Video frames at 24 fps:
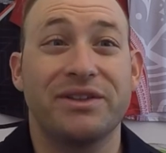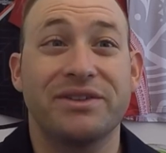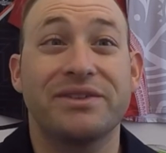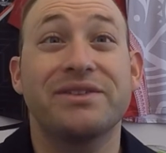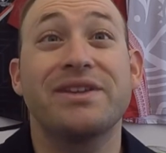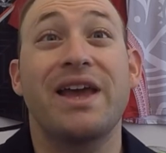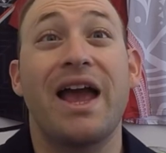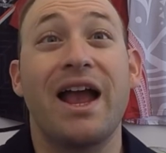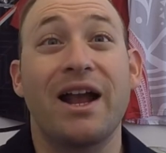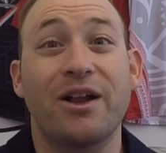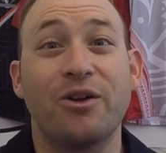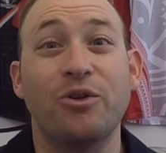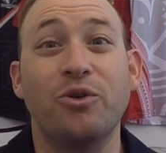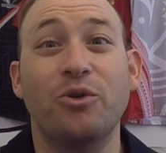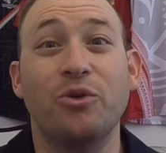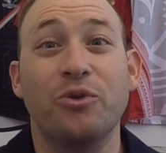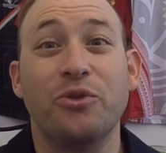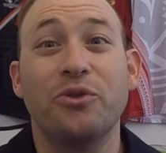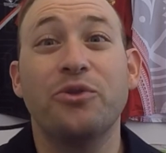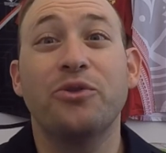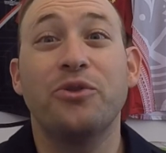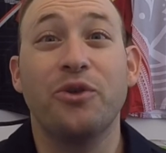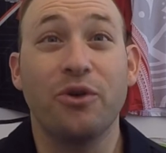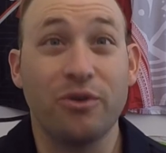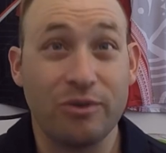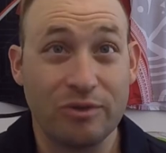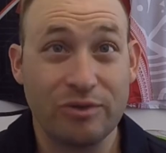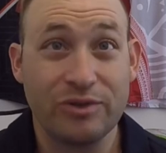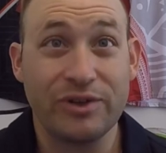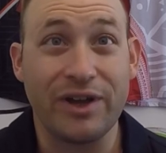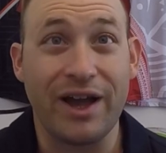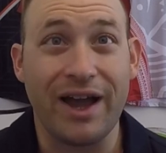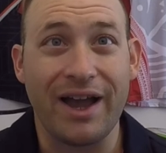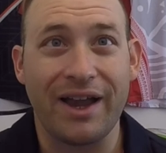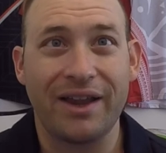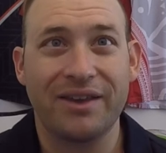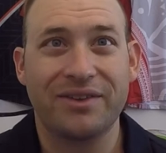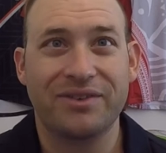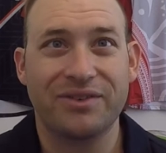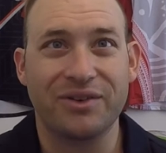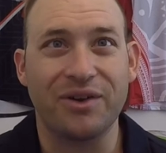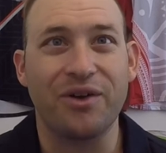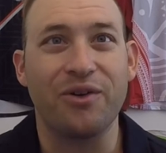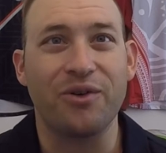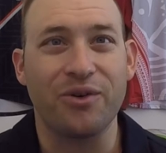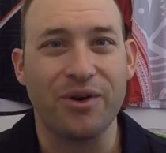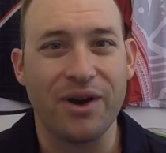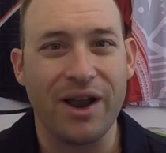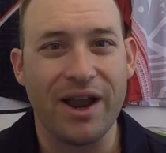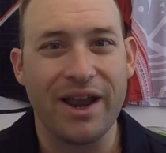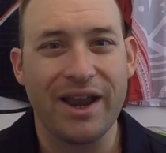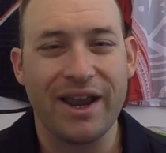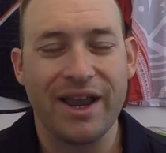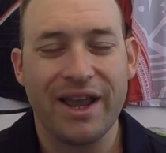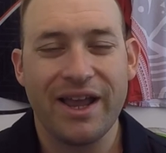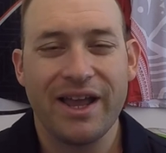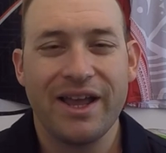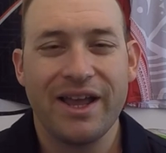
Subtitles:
tackle those guys, all right?